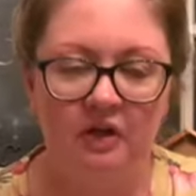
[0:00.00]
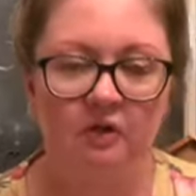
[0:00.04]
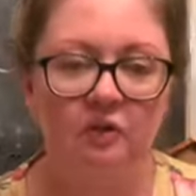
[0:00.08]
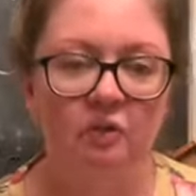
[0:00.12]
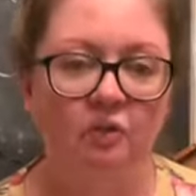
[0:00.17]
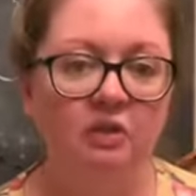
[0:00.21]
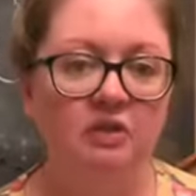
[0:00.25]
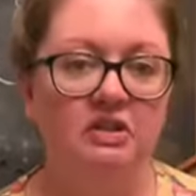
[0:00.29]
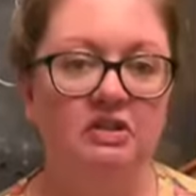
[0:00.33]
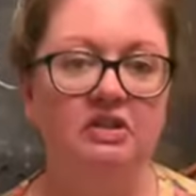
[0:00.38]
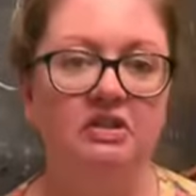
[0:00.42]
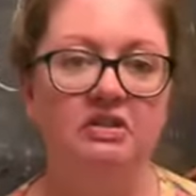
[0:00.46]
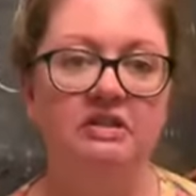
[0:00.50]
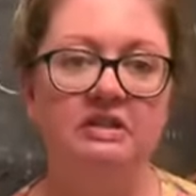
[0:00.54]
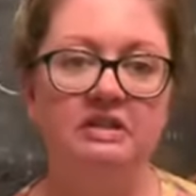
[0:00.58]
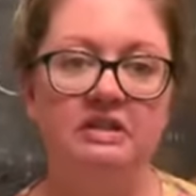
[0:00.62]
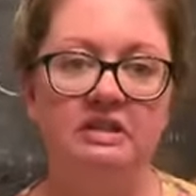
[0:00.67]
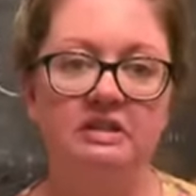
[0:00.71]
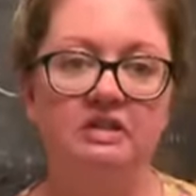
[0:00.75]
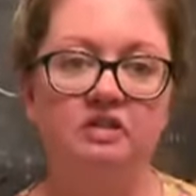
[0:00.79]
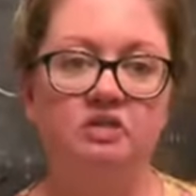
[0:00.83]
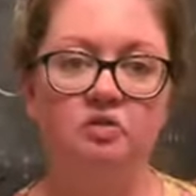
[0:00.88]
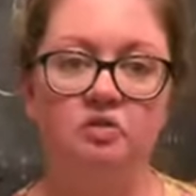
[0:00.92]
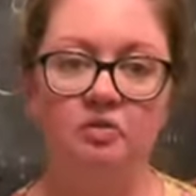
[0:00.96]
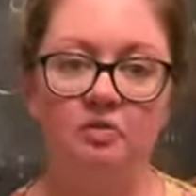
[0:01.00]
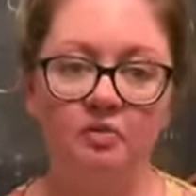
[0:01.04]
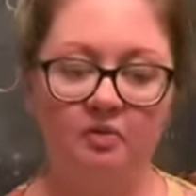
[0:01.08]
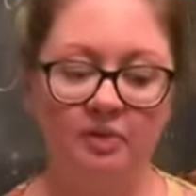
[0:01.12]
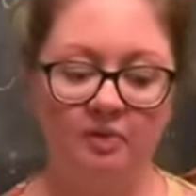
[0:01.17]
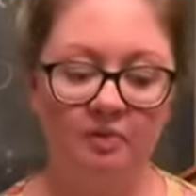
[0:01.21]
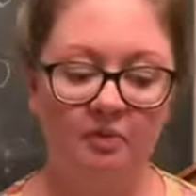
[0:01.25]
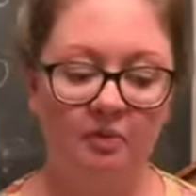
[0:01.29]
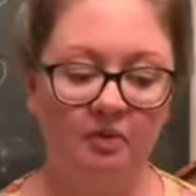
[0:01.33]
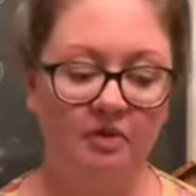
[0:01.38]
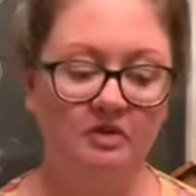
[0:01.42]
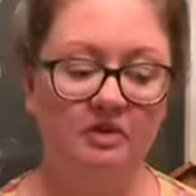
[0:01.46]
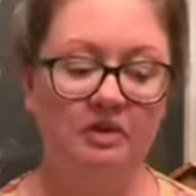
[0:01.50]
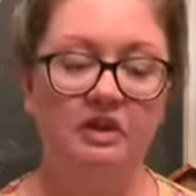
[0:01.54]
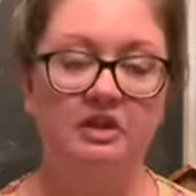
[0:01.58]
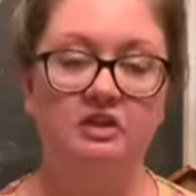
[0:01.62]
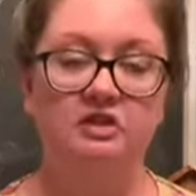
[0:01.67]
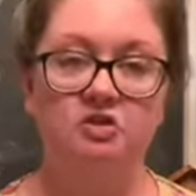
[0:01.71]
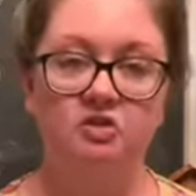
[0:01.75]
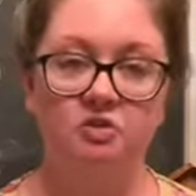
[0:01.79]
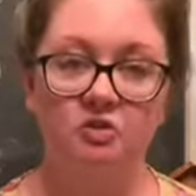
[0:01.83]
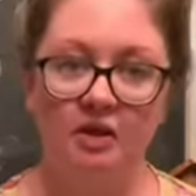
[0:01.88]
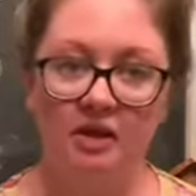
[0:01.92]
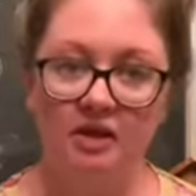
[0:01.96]
We just need to remember that a
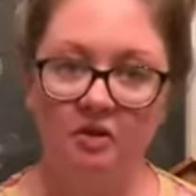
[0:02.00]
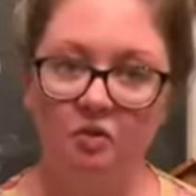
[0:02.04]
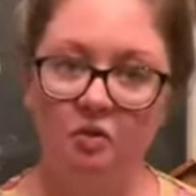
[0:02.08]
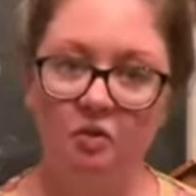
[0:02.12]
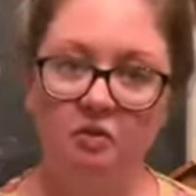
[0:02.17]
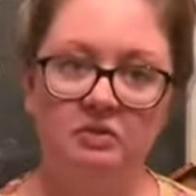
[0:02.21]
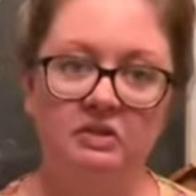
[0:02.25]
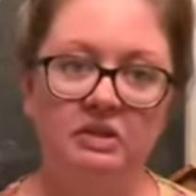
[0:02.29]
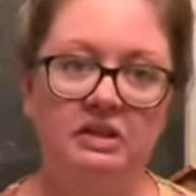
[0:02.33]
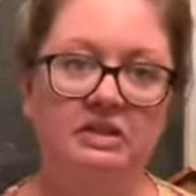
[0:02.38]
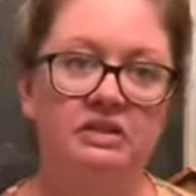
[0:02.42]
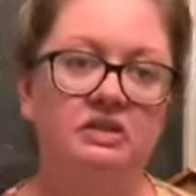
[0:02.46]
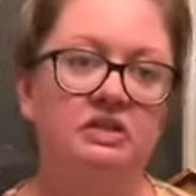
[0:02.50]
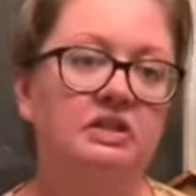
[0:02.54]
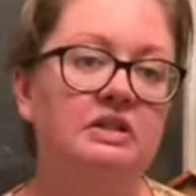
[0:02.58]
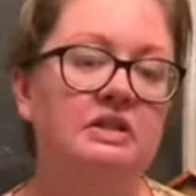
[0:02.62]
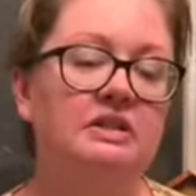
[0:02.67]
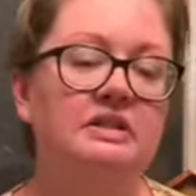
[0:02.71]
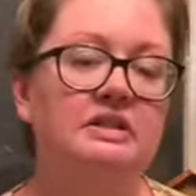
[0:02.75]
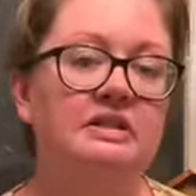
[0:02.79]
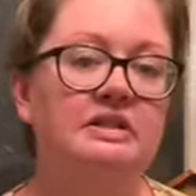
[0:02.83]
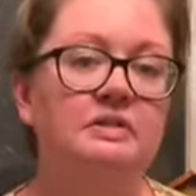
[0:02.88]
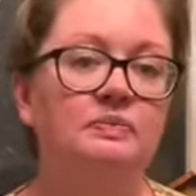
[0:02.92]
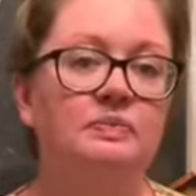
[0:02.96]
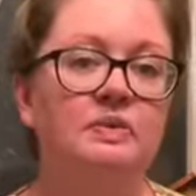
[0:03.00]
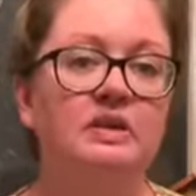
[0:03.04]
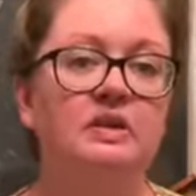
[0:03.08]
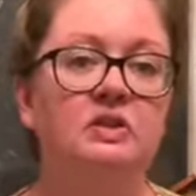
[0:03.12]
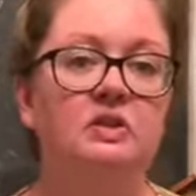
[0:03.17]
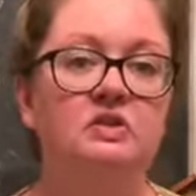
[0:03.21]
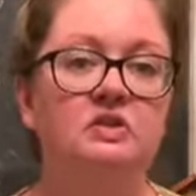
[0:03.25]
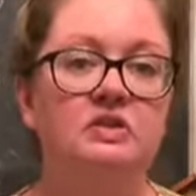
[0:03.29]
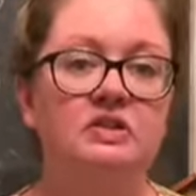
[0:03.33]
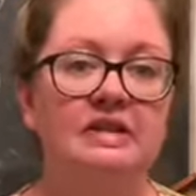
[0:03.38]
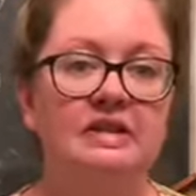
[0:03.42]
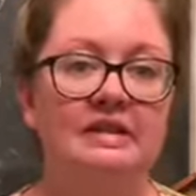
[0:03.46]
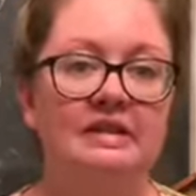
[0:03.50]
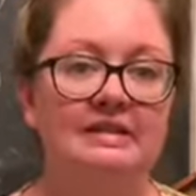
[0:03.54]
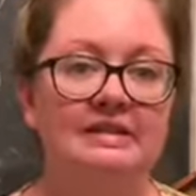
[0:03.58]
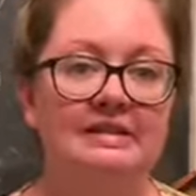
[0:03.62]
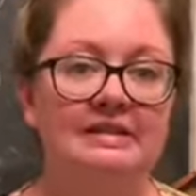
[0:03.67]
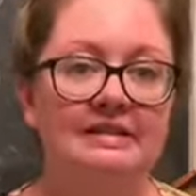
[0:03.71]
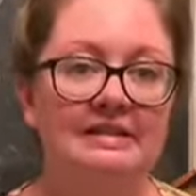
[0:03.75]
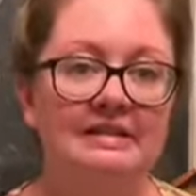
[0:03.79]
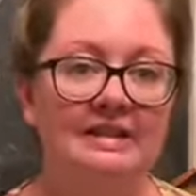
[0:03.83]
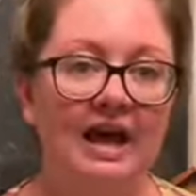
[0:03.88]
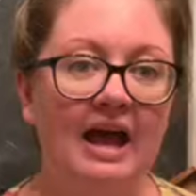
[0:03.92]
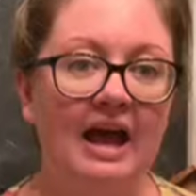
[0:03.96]
direct quotation is the speaker's
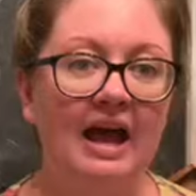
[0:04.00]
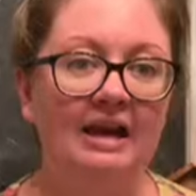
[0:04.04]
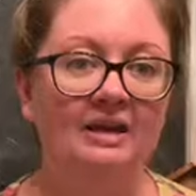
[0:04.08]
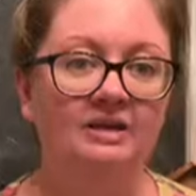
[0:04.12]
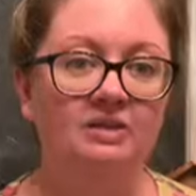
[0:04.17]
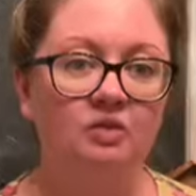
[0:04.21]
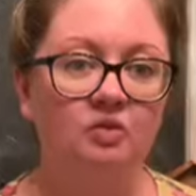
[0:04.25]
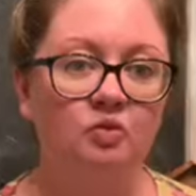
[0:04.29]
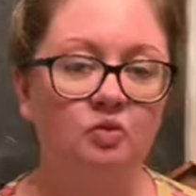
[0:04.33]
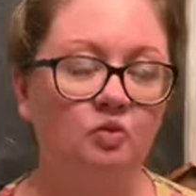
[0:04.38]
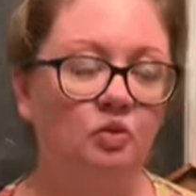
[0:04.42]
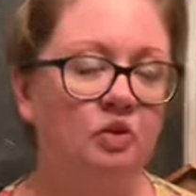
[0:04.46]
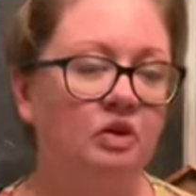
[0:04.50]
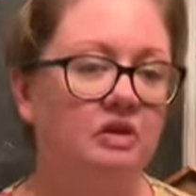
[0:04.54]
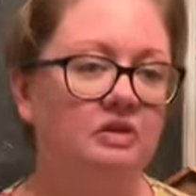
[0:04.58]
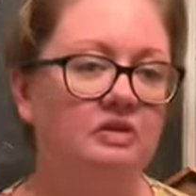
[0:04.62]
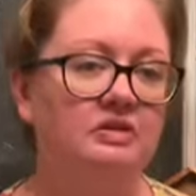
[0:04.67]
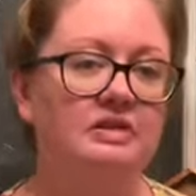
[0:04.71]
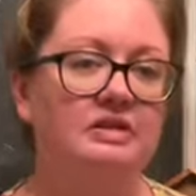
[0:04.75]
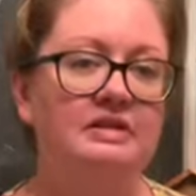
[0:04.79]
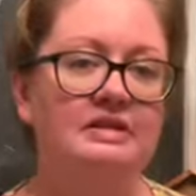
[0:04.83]
exact words.